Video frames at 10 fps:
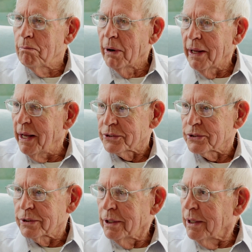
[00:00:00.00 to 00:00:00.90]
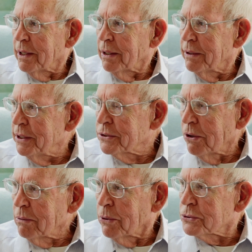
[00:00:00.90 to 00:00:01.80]
blessed these
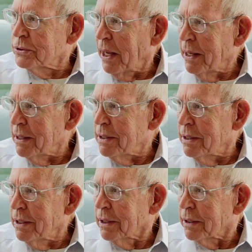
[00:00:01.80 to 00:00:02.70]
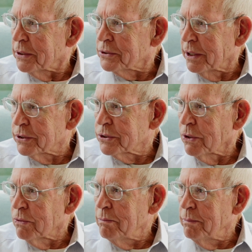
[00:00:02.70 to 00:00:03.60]
almost 90 years in
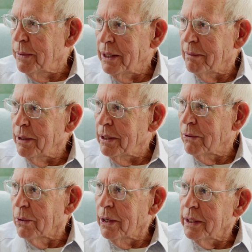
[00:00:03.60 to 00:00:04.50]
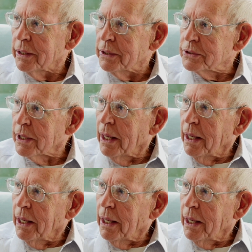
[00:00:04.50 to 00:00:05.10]
so many ways.